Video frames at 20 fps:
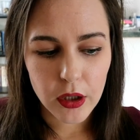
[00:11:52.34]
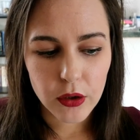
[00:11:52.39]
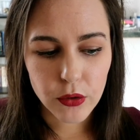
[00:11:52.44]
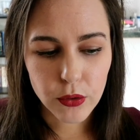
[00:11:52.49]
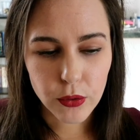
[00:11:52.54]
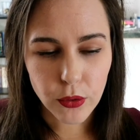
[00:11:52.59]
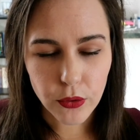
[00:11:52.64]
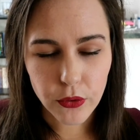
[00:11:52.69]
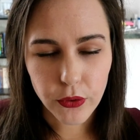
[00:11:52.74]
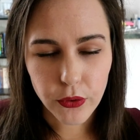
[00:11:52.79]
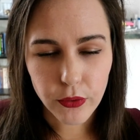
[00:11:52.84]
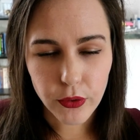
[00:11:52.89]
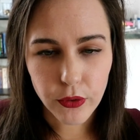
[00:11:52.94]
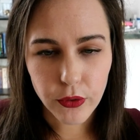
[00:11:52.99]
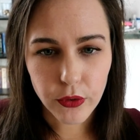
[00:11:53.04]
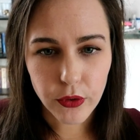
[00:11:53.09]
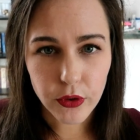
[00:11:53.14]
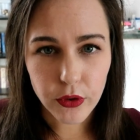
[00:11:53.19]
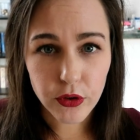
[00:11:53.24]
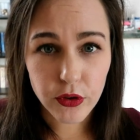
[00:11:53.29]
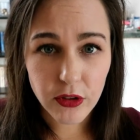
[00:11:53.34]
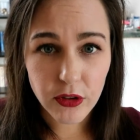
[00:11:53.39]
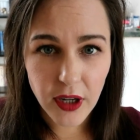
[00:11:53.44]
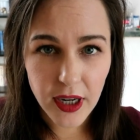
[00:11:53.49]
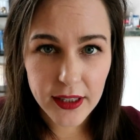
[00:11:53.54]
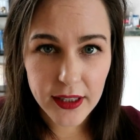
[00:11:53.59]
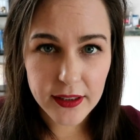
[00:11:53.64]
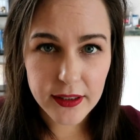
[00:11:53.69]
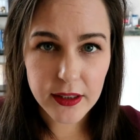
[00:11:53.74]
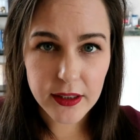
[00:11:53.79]
talk through the
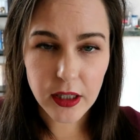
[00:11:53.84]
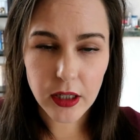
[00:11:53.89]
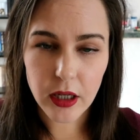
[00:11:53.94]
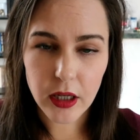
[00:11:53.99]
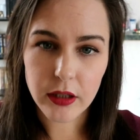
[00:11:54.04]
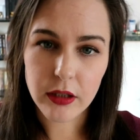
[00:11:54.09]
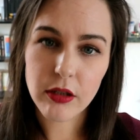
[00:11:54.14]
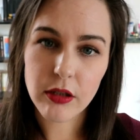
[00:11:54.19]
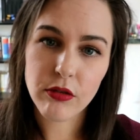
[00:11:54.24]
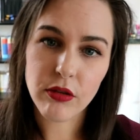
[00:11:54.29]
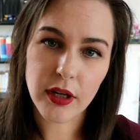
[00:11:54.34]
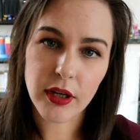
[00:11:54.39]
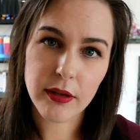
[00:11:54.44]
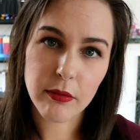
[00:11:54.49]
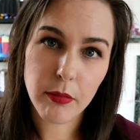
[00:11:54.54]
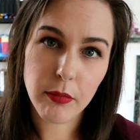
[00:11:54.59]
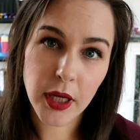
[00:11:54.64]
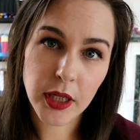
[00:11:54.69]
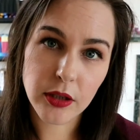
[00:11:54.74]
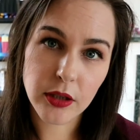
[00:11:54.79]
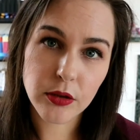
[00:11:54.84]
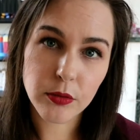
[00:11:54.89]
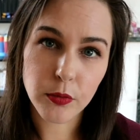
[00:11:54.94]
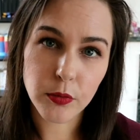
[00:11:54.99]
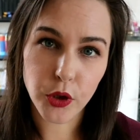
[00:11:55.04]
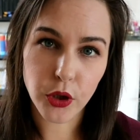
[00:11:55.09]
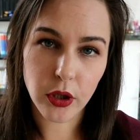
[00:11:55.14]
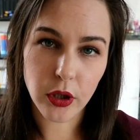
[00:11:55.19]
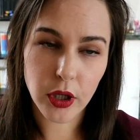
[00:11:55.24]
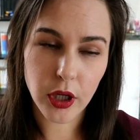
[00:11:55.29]
stress, to learn stress
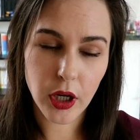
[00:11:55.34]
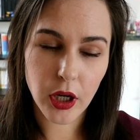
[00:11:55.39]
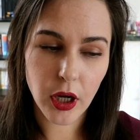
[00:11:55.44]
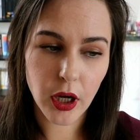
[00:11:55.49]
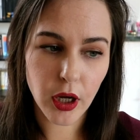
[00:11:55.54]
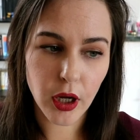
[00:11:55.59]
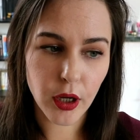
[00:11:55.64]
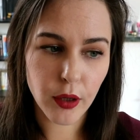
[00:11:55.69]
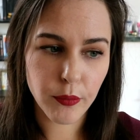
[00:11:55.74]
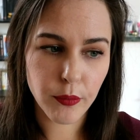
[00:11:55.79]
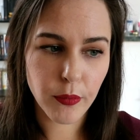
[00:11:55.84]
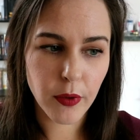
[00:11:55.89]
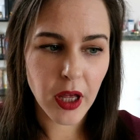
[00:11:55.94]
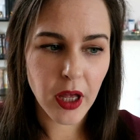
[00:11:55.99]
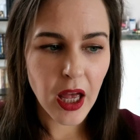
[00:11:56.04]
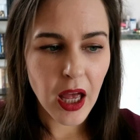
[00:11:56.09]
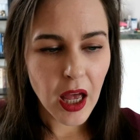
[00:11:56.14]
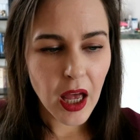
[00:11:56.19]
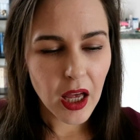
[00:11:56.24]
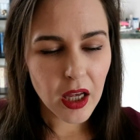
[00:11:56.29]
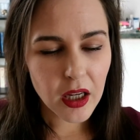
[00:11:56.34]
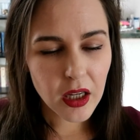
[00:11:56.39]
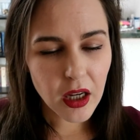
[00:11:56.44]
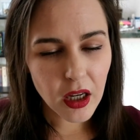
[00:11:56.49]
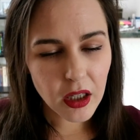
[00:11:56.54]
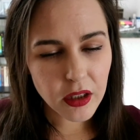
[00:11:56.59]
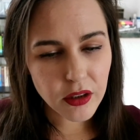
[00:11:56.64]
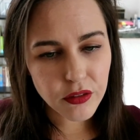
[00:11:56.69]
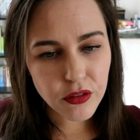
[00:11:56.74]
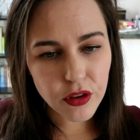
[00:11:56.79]
management, and
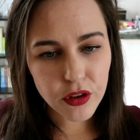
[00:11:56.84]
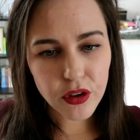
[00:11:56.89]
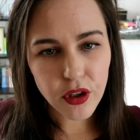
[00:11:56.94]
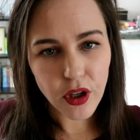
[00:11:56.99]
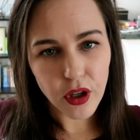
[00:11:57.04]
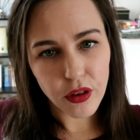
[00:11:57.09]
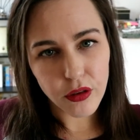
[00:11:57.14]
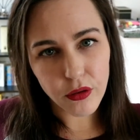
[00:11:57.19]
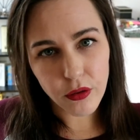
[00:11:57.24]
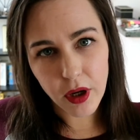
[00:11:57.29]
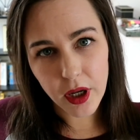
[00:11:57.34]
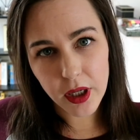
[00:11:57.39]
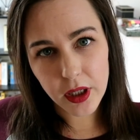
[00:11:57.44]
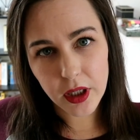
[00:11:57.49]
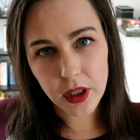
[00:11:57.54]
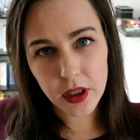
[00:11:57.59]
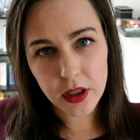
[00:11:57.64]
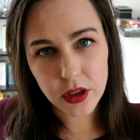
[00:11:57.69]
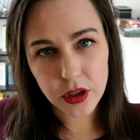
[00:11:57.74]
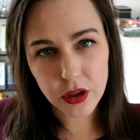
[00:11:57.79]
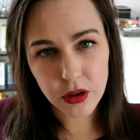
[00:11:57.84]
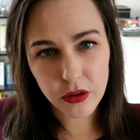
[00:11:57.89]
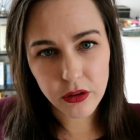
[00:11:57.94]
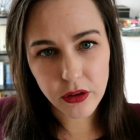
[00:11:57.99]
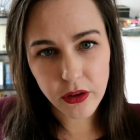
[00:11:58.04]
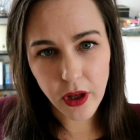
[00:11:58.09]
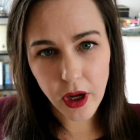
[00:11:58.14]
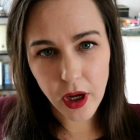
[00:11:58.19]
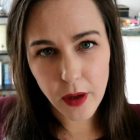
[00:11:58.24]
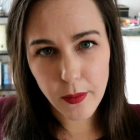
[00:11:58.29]
kind of just go through any issues
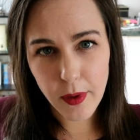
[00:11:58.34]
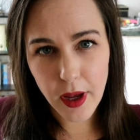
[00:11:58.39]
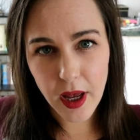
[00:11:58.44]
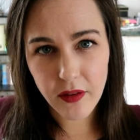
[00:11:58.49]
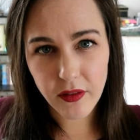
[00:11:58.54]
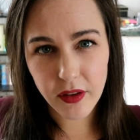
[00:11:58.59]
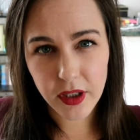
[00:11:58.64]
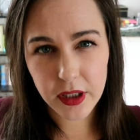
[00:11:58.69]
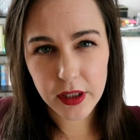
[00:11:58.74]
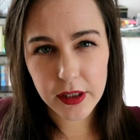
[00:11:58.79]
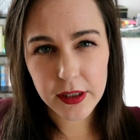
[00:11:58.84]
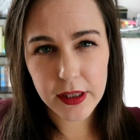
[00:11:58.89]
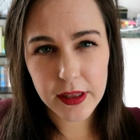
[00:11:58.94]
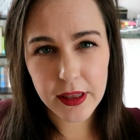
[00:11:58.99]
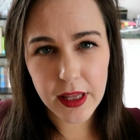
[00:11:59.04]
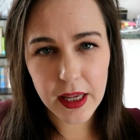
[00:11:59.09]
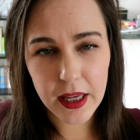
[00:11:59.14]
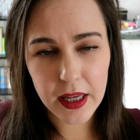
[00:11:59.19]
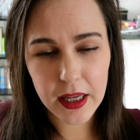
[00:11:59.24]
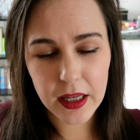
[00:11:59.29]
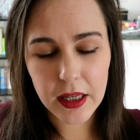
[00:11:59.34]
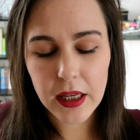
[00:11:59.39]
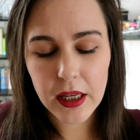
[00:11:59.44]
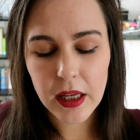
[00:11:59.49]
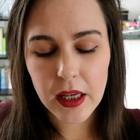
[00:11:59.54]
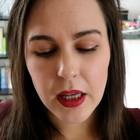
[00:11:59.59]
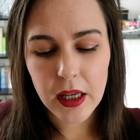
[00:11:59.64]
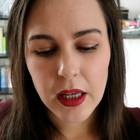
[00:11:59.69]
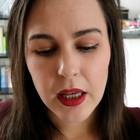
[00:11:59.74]
that I'm having. So they